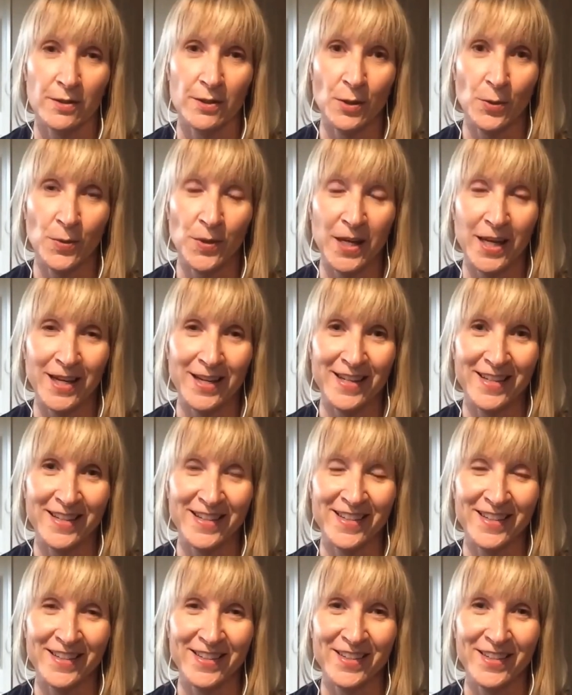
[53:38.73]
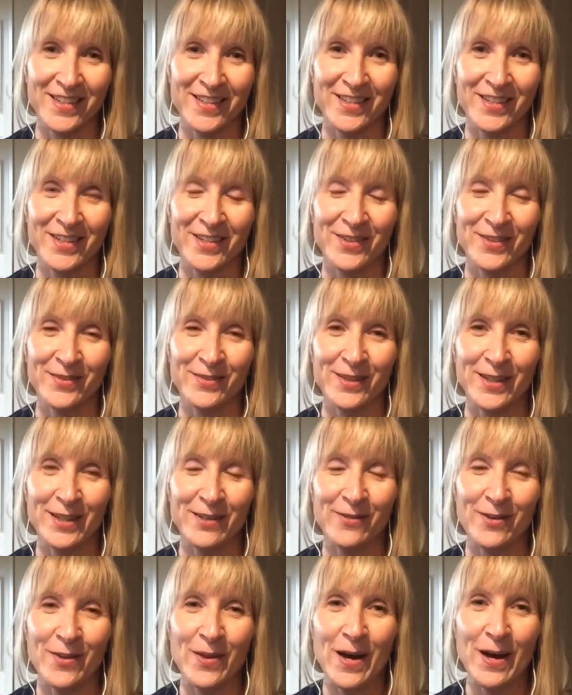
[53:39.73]
located,
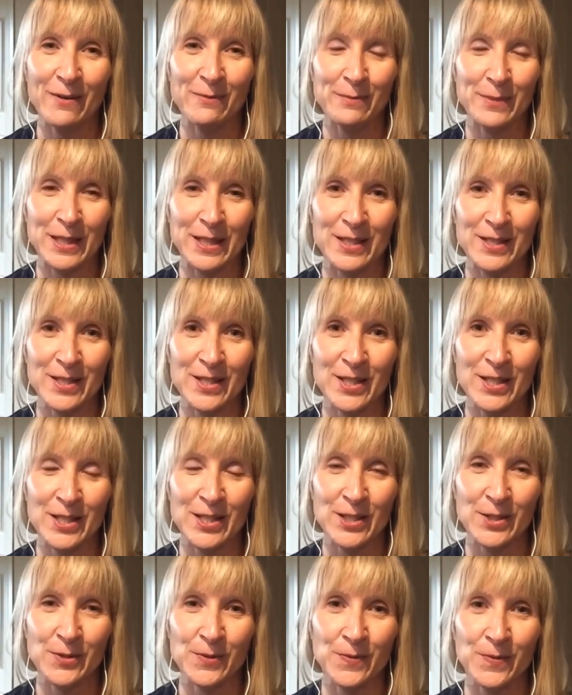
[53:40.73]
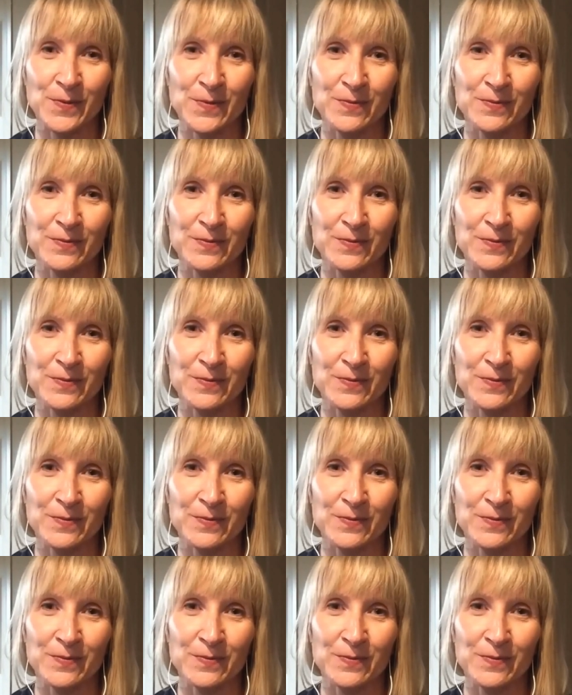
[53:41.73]
whatever that means to you.